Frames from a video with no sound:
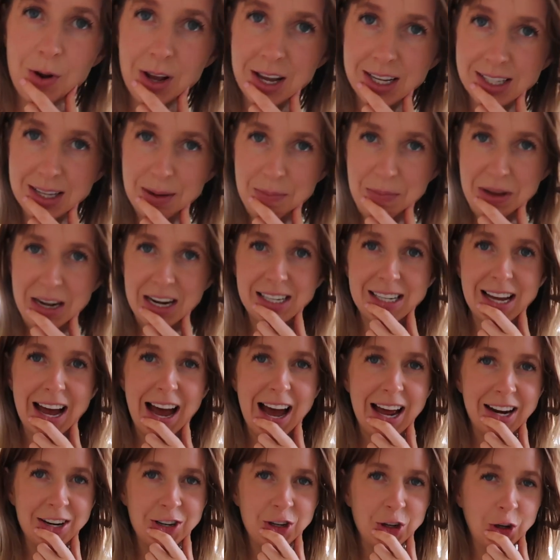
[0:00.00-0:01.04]
Is it better to
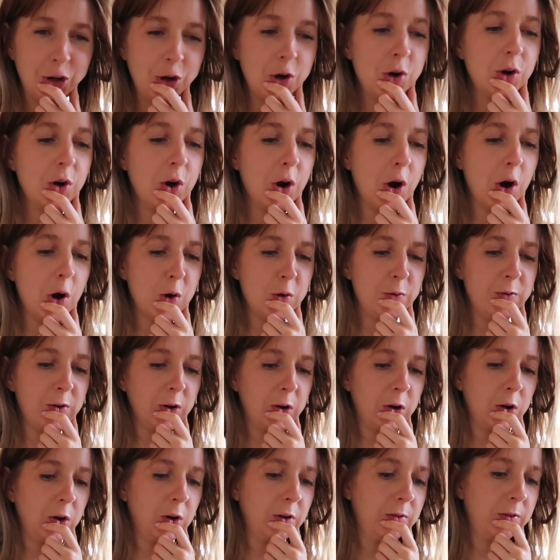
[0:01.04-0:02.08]
undercook or
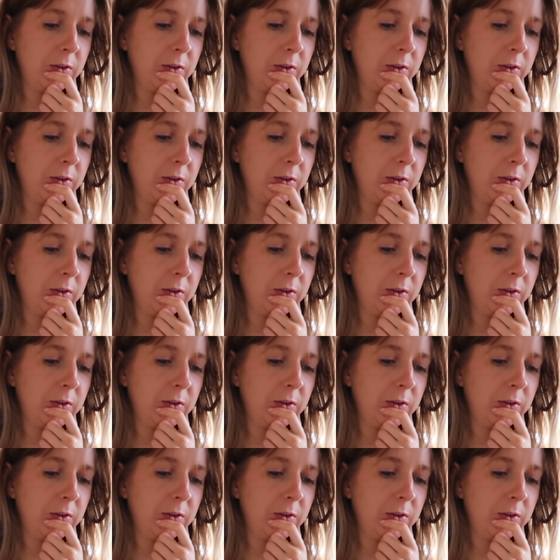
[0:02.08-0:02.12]
overcook